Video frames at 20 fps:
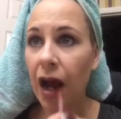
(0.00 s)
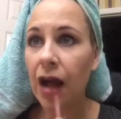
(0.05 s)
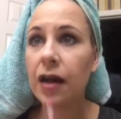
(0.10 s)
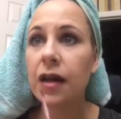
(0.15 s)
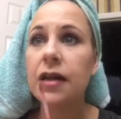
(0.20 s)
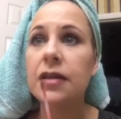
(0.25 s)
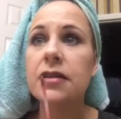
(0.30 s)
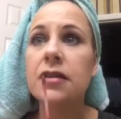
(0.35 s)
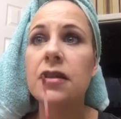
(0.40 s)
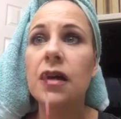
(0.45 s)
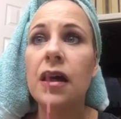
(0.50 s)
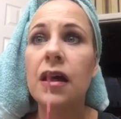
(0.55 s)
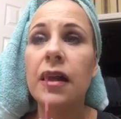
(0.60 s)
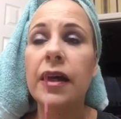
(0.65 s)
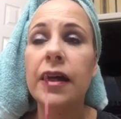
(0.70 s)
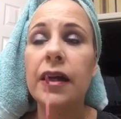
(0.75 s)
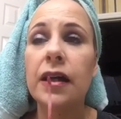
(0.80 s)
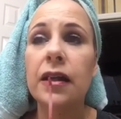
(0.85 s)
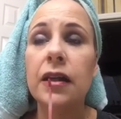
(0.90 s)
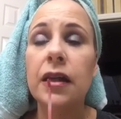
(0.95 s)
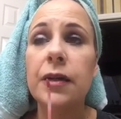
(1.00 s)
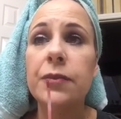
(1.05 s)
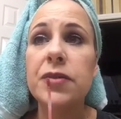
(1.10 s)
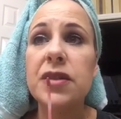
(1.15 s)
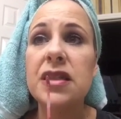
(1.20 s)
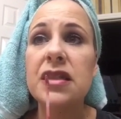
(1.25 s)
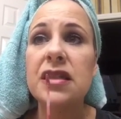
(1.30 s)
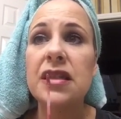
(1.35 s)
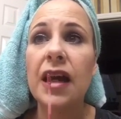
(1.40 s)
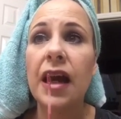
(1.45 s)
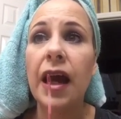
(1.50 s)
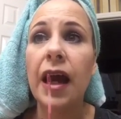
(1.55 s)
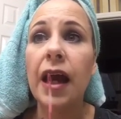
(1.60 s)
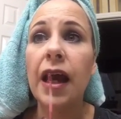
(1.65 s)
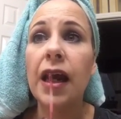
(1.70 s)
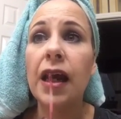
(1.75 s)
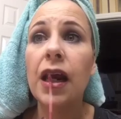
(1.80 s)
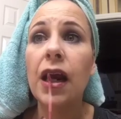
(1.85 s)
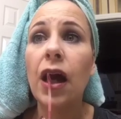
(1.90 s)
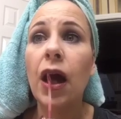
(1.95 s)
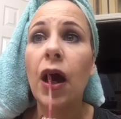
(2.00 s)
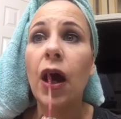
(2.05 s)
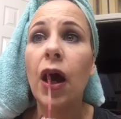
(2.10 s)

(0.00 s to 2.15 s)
It's not like a lip stain,